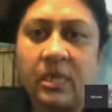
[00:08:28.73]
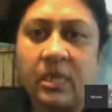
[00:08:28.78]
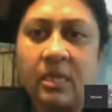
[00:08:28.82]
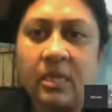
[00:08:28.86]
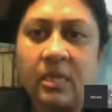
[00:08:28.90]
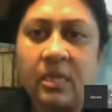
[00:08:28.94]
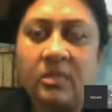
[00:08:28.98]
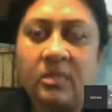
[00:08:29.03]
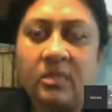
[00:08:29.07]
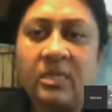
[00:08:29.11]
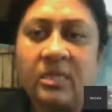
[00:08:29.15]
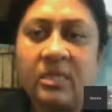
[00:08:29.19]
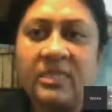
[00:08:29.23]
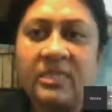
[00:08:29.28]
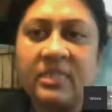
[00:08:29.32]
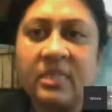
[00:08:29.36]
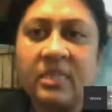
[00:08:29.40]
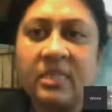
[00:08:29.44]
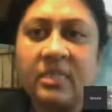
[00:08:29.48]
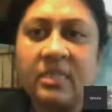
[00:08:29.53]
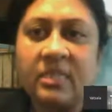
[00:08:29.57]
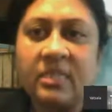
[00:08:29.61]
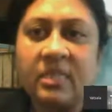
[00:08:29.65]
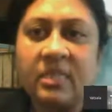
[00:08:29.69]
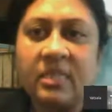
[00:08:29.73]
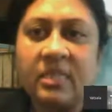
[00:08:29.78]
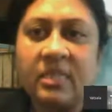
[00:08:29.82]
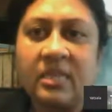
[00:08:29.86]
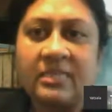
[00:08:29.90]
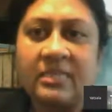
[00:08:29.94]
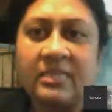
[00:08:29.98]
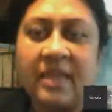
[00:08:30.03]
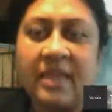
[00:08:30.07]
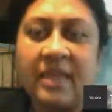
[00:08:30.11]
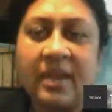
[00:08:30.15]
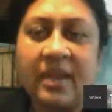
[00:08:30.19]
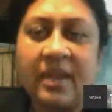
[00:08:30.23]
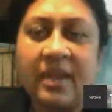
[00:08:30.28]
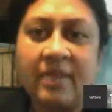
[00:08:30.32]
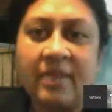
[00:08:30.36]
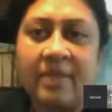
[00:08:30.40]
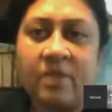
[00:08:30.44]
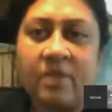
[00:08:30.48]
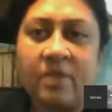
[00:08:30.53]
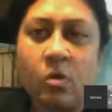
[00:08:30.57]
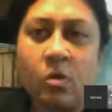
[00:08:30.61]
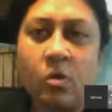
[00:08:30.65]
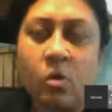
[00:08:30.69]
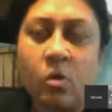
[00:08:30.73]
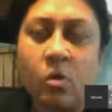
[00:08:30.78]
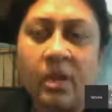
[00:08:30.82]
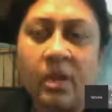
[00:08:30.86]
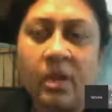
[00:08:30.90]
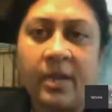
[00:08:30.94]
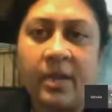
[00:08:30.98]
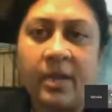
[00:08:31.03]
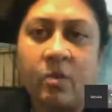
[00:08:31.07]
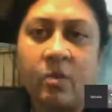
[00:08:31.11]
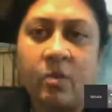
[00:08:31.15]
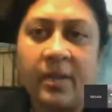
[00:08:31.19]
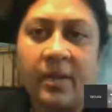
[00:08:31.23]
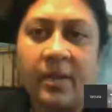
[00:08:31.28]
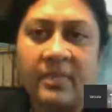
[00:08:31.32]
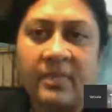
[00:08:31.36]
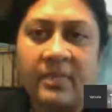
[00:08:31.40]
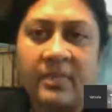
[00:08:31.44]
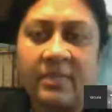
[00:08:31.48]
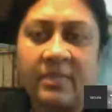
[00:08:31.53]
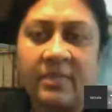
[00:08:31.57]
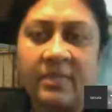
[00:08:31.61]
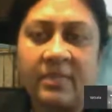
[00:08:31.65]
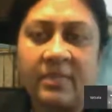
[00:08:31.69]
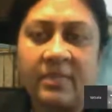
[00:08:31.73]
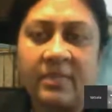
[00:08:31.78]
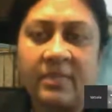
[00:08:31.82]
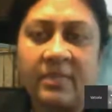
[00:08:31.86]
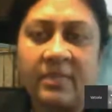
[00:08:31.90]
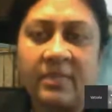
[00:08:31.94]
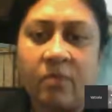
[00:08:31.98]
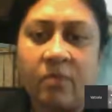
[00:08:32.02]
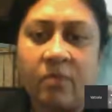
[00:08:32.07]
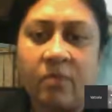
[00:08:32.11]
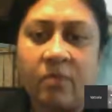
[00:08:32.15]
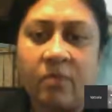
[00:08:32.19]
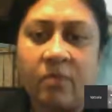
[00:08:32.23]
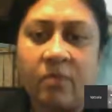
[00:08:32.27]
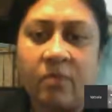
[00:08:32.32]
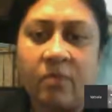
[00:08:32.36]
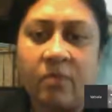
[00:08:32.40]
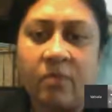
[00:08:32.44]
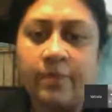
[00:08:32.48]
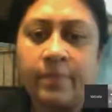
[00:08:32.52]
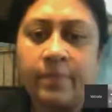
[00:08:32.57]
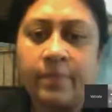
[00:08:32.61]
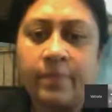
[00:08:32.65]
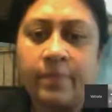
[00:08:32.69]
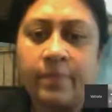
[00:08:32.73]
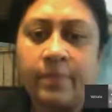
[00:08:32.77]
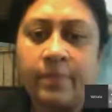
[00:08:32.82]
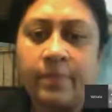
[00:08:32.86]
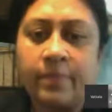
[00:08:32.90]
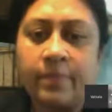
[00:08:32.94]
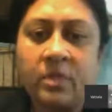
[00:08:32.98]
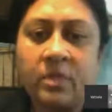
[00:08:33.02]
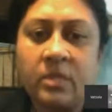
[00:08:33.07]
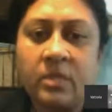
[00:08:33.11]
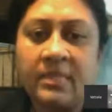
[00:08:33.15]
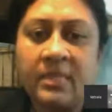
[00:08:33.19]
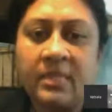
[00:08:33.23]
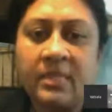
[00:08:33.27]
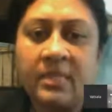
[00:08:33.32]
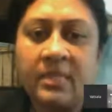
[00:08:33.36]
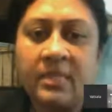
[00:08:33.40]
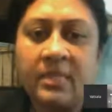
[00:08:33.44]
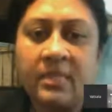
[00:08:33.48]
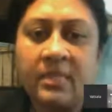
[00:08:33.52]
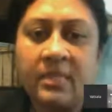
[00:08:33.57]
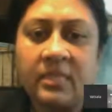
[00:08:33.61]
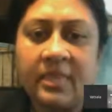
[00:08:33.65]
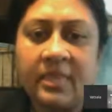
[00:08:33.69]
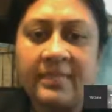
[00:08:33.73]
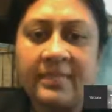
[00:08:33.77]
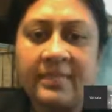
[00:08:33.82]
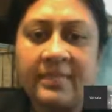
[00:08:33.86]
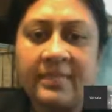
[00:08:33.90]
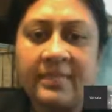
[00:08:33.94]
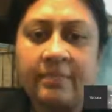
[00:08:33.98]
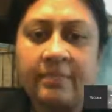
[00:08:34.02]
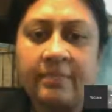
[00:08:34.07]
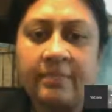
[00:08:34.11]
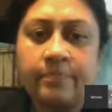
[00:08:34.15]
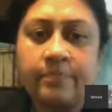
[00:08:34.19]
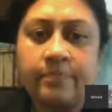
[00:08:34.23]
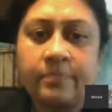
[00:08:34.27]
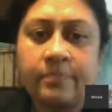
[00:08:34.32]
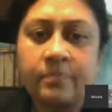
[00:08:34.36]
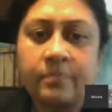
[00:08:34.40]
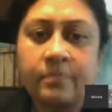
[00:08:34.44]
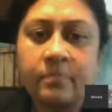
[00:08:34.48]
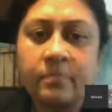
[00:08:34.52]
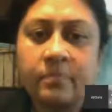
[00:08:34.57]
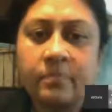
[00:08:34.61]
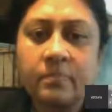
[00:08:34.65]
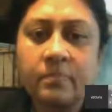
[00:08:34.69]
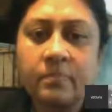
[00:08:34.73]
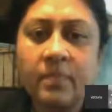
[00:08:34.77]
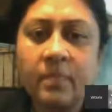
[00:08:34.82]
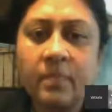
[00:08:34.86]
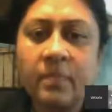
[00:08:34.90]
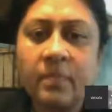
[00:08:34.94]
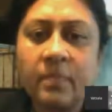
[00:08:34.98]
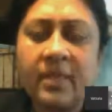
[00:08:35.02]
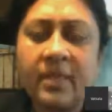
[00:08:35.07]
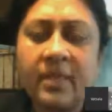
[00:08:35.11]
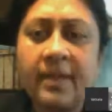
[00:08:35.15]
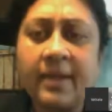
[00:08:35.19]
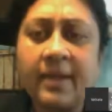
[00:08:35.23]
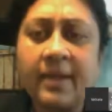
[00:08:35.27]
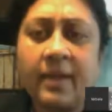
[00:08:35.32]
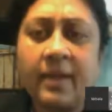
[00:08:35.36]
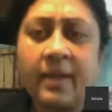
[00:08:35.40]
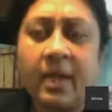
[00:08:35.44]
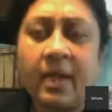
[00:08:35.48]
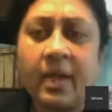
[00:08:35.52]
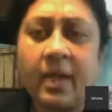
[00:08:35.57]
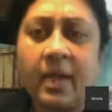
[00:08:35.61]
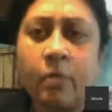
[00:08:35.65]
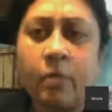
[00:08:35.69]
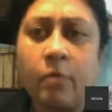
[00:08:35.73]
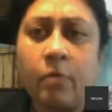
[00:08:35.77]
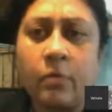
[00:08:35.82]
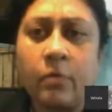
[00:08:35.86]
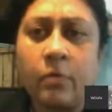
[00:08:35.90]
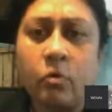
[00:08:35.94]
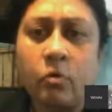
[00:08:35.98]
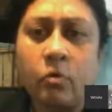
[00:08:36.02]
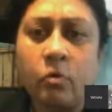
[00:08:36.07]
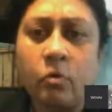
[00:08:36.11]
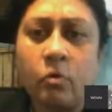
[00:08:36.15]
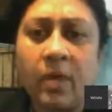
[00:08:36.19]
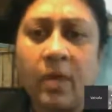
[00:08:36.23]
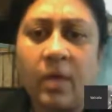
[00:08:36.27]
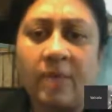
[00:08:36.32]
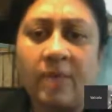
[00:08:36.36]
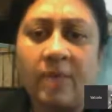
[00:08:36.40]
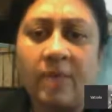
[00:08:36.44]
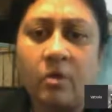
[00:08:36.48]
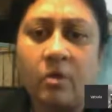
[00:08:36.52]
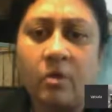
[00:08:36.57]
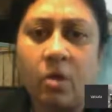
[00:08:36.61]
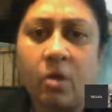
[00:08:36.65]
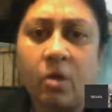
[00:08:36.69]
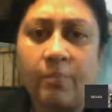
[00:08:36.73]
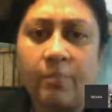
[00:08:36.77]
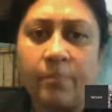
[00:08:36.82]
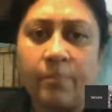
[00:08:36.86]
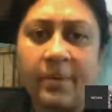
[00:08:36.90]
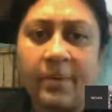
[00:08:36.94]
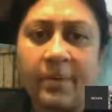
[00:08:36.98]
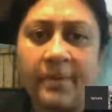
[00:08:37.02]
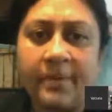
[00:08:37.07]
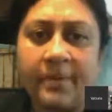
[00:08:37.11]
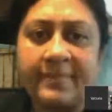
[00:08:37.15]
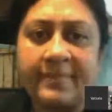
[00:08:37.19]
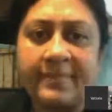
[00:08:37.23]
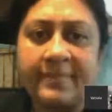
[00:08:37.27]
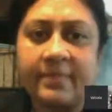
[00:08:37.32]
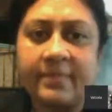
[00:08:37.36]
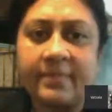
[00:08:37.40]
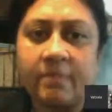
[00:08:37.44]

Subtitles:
These are the things, and even local inquiries are very powerful. So these are the things that allow you to have a comprehensive